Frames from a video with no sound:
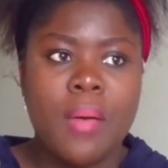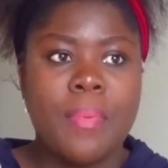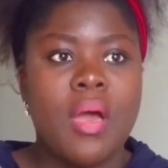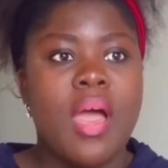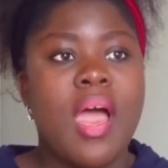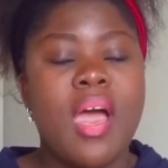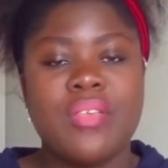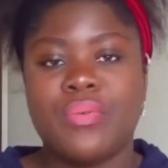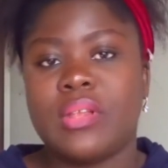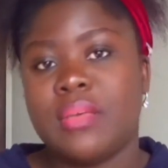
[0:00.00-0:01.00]
But
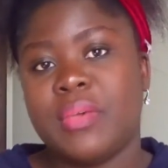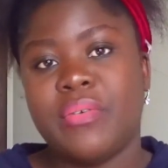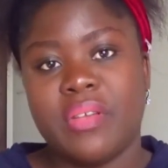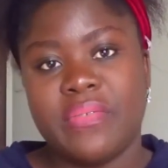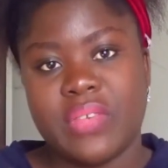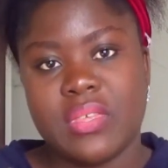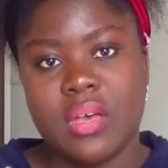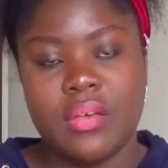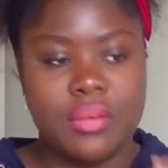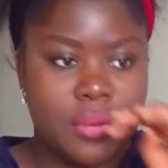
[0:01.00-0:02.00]
ours with immigrant
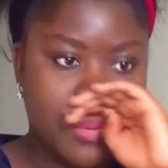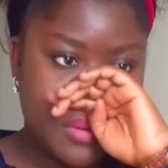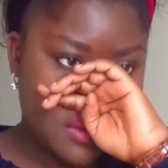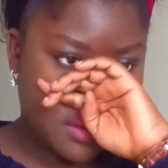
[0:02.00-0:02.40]
visa, you